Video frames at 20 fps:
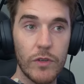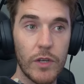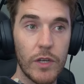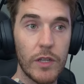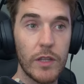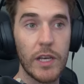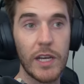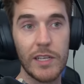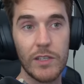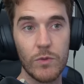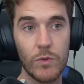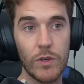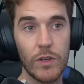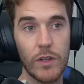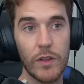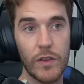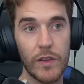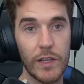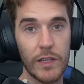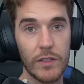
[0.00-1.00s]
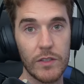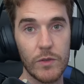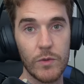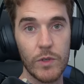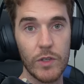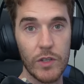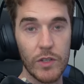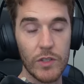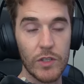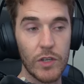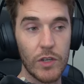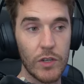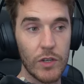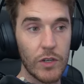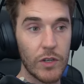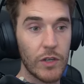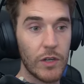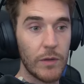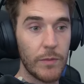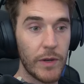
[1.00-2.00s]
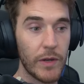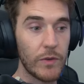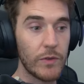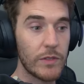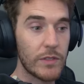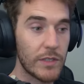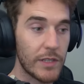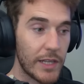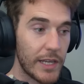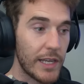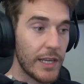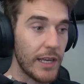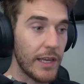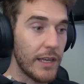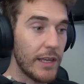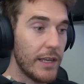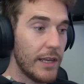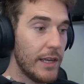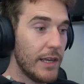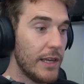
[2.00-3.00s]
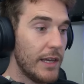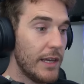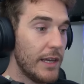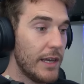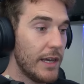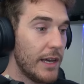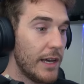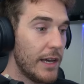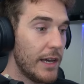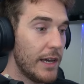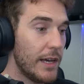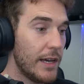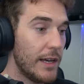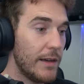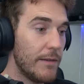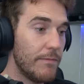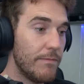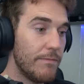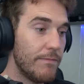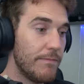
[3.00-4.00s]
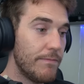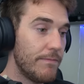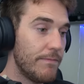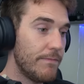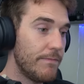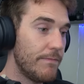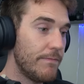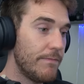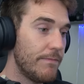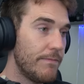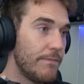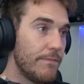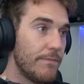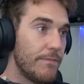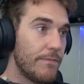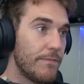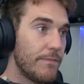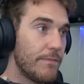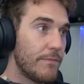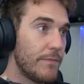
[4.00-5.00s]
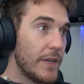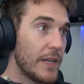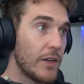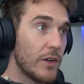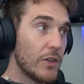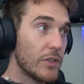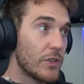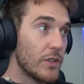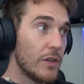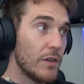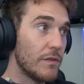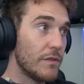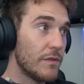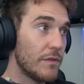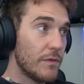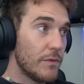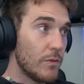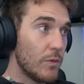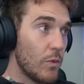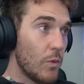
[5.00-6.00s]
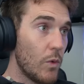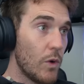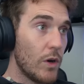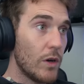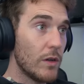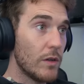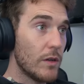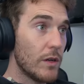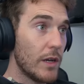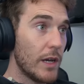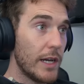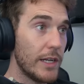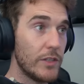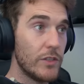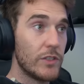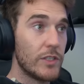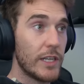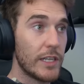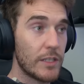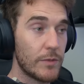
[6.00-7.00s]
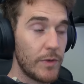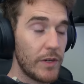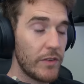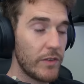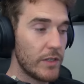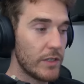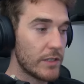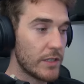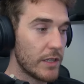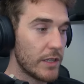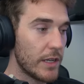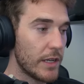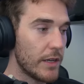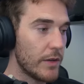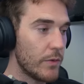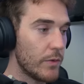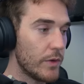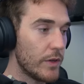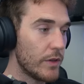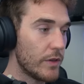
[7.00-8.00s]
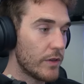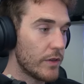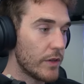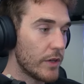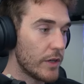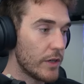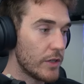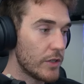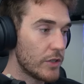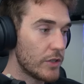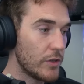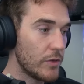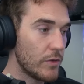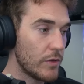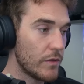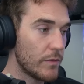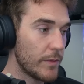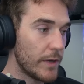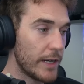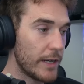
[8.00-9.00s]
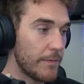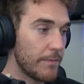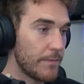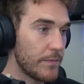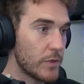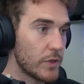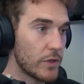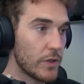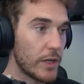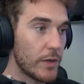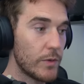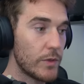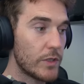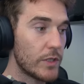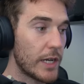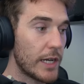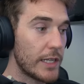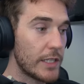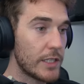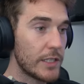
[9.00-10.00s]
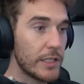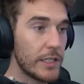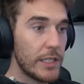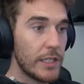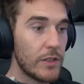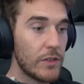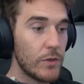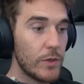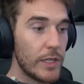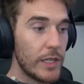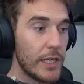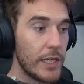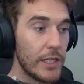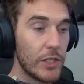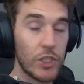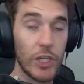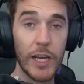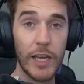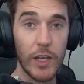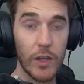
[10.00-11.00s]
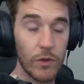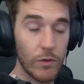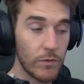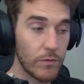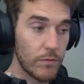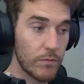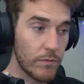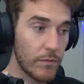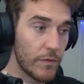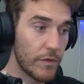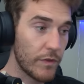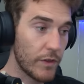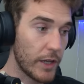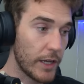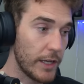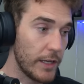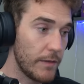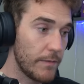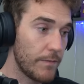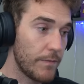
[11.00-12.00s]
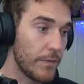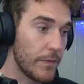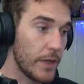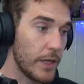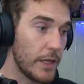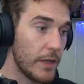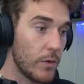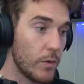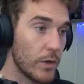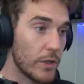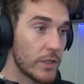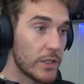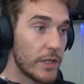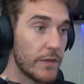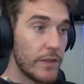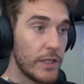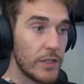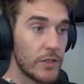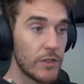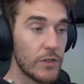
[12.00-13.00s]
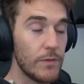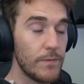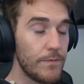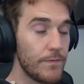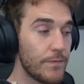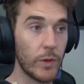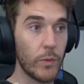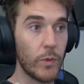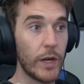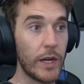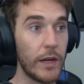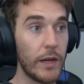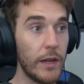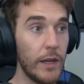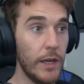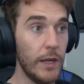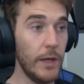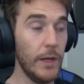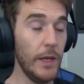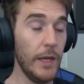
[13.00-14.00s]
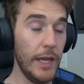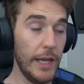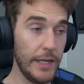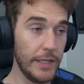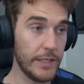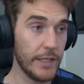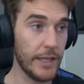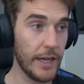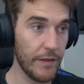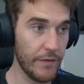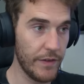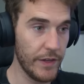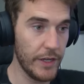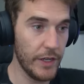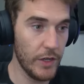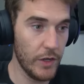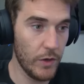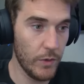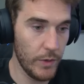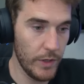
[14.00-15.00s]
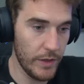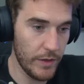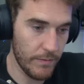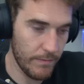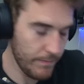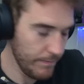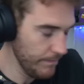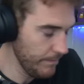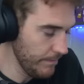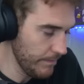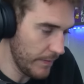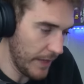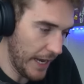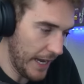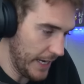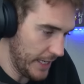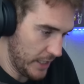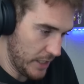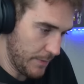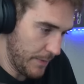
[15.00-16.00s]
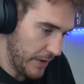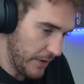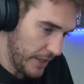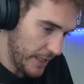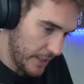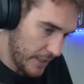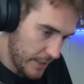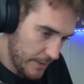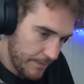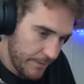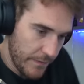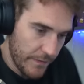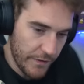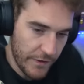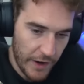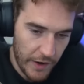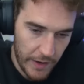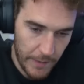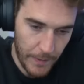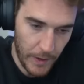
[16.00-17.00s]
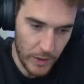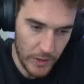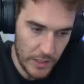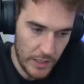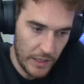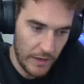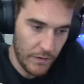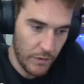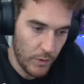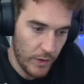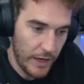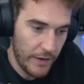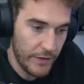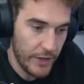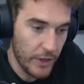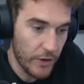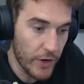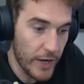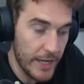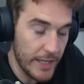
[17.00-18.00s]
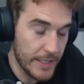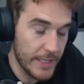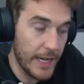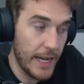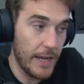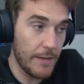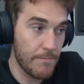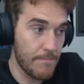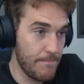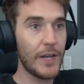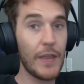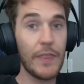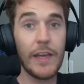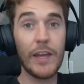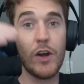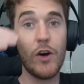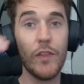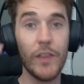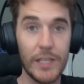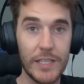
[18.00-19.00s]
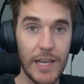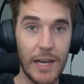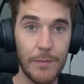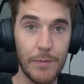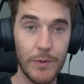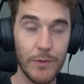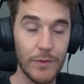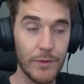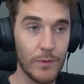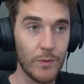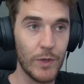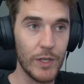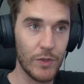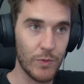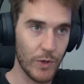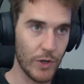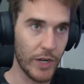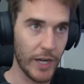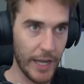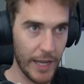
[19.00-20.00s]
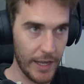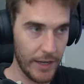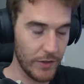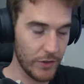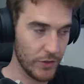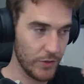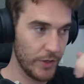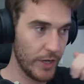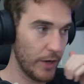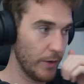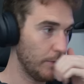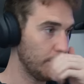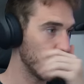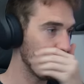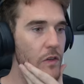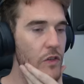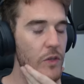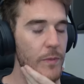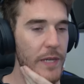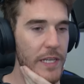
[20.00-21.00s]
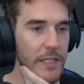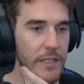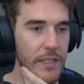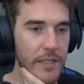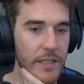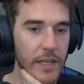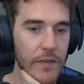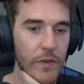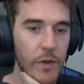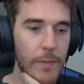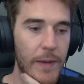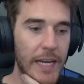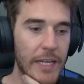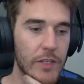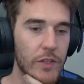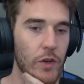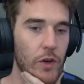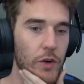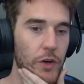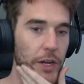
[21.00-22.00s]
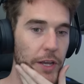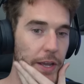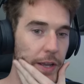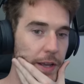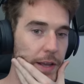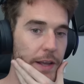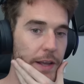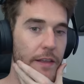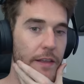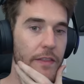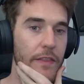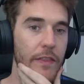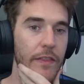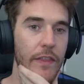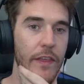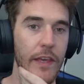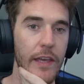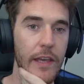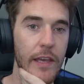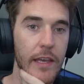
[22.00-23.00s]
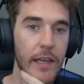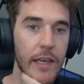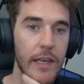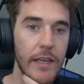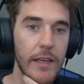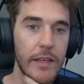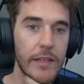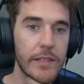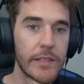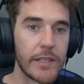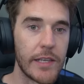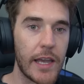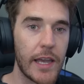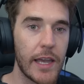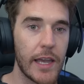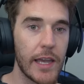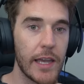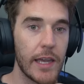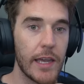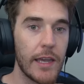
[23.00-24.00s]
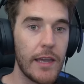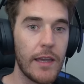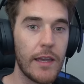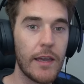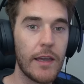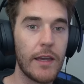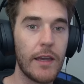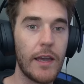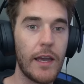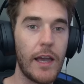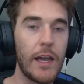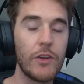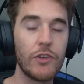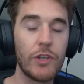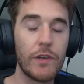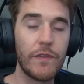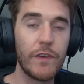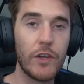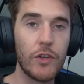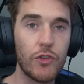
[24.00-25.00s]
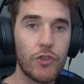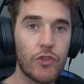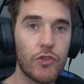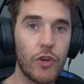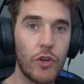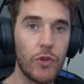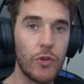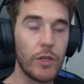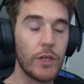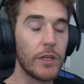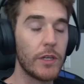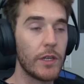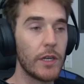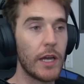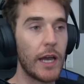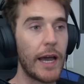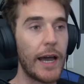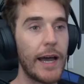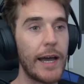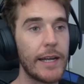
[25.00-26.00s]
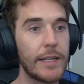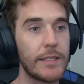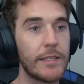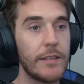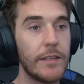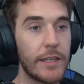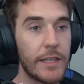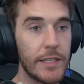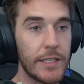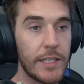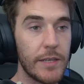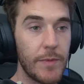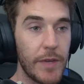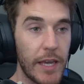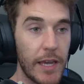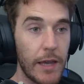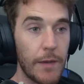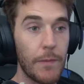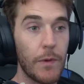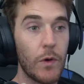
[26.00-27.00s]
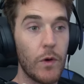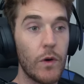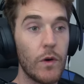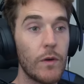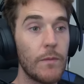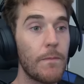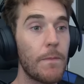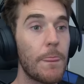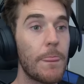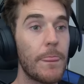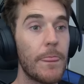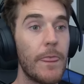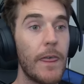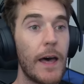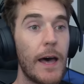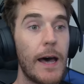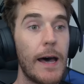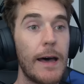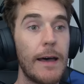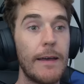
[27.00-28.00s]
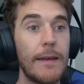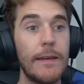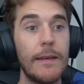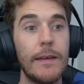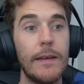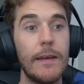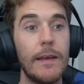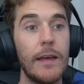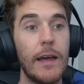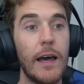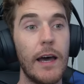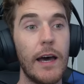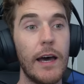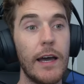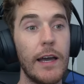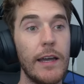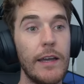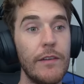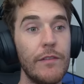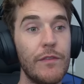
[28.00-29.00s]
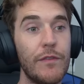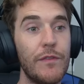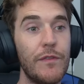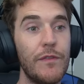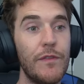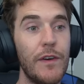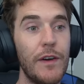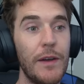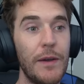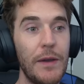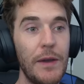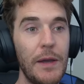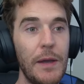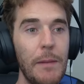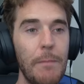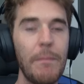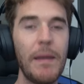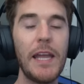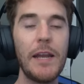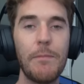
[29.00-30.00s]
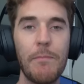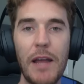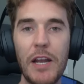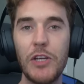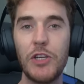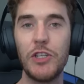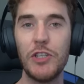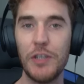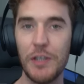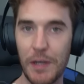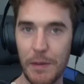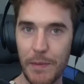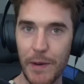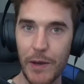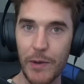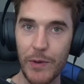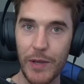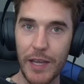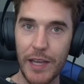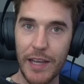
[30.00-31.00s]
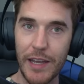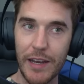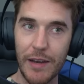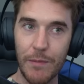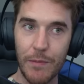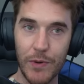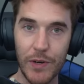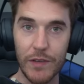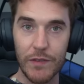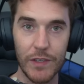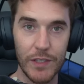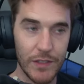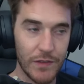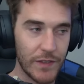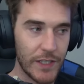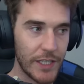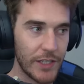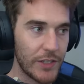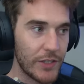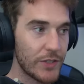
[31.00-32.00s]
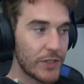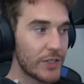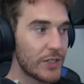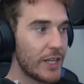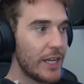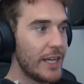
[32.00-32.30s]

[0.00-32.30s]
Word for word: And that is one of the things that we're going to talk about today um, because of what I just experienced today with uh, a student of mine. So I was actually doing a checkout flight in a 172. We went into that video with high spirits, very positive. We're having a great time. And then all this happened, which we're going to get into now. So basically, to give you a backstory, there is a air traffic controller at the Kissimmee airport that I've made mention about in previous videos.